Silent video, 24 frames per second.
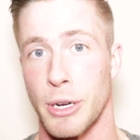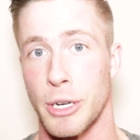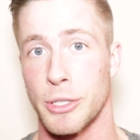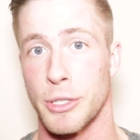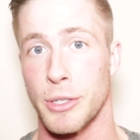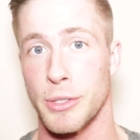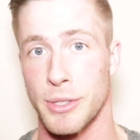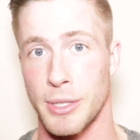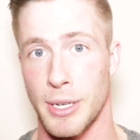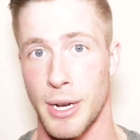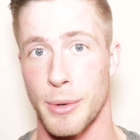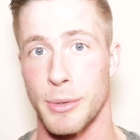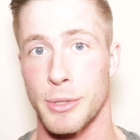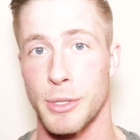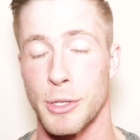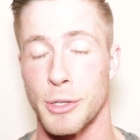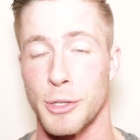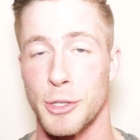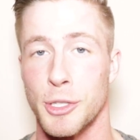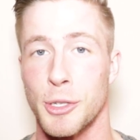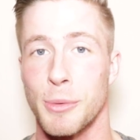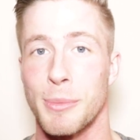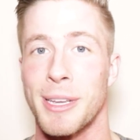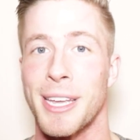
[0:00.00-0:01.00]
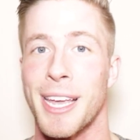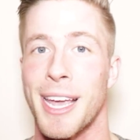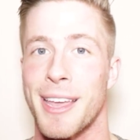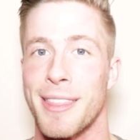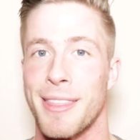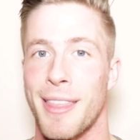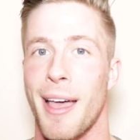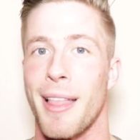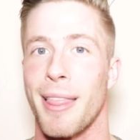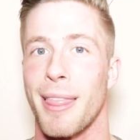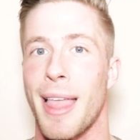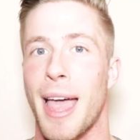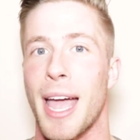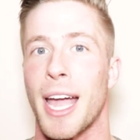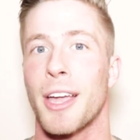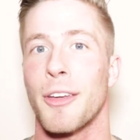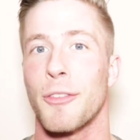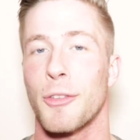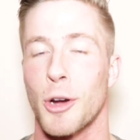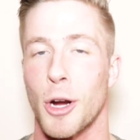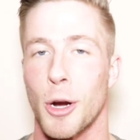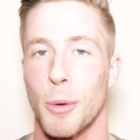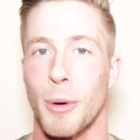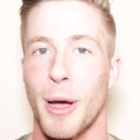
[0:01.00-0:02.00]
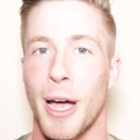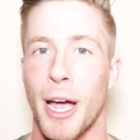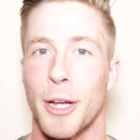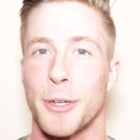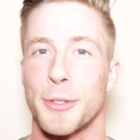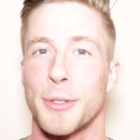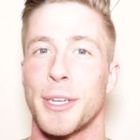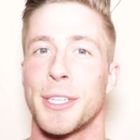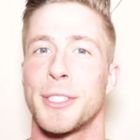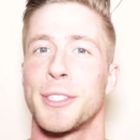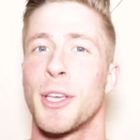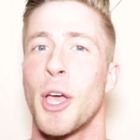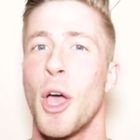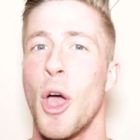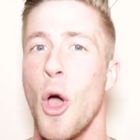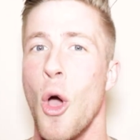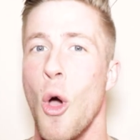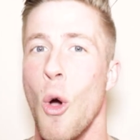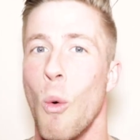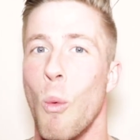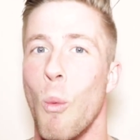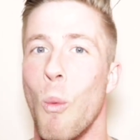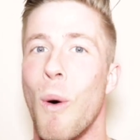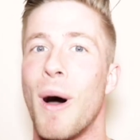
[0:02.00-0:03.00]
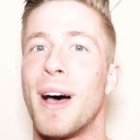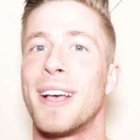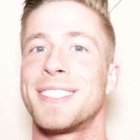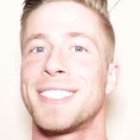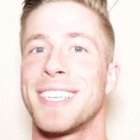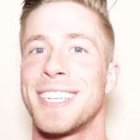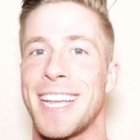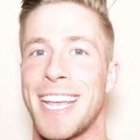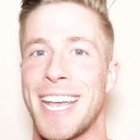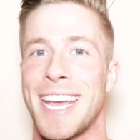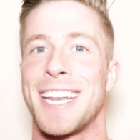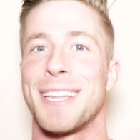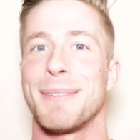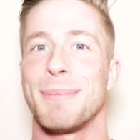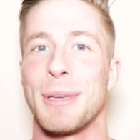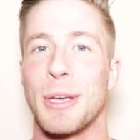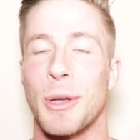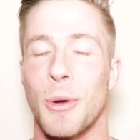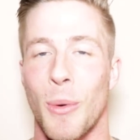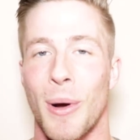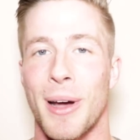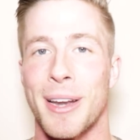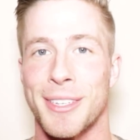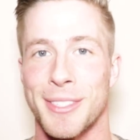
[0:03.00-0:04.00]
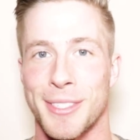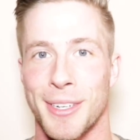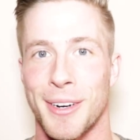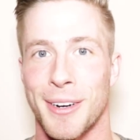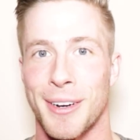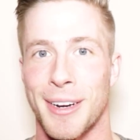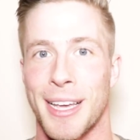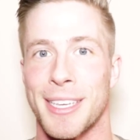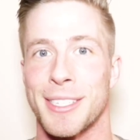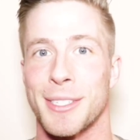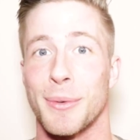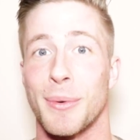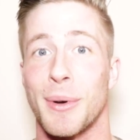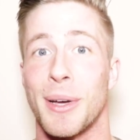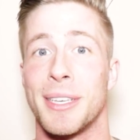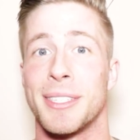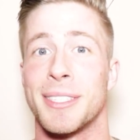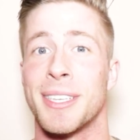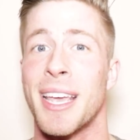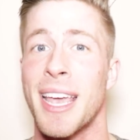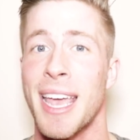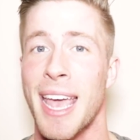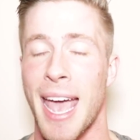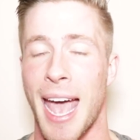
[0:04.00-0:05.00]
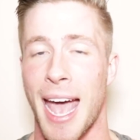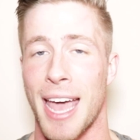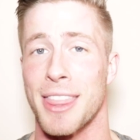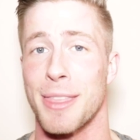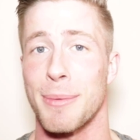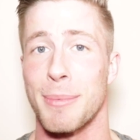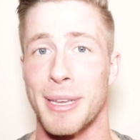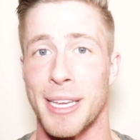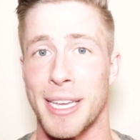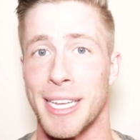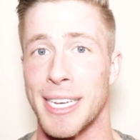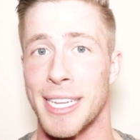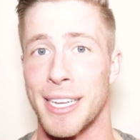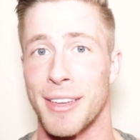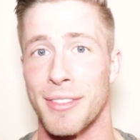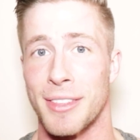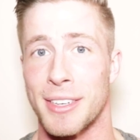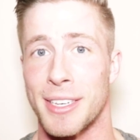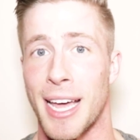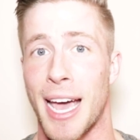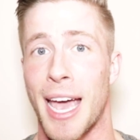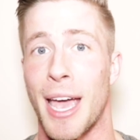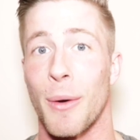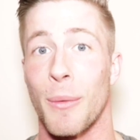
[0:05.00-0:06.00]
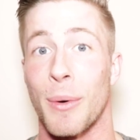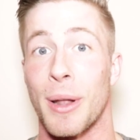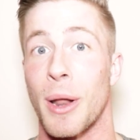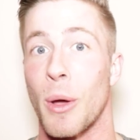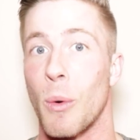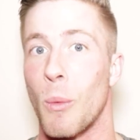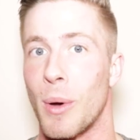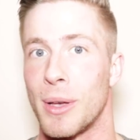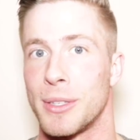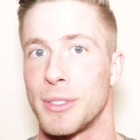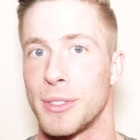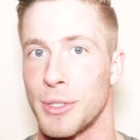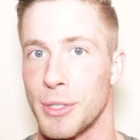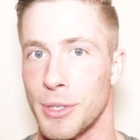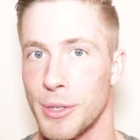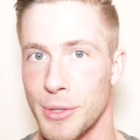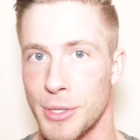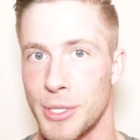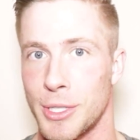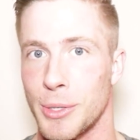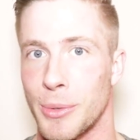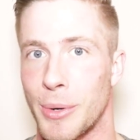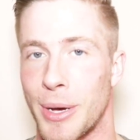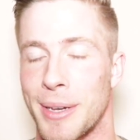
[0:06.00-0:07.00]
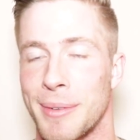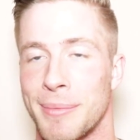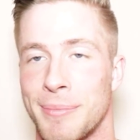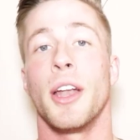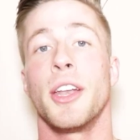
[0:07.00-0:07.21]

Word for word: ratios that I was consuming, and that lack of carbohydrates wasn't hitting me quite as hard as it was at the beginning of the diet when I wasn't used to it.